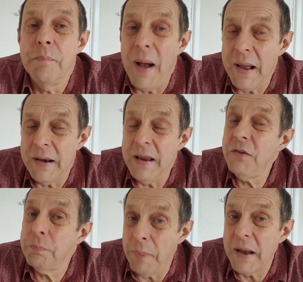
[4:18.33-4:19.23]
bad
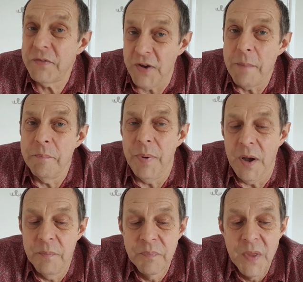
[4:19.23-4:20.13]
his bad
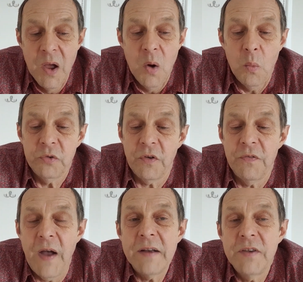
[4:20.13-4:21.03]
temper was
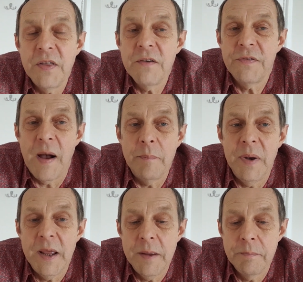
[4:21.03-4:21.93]
affecting the
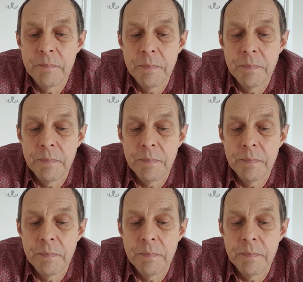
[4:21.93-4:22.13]
family.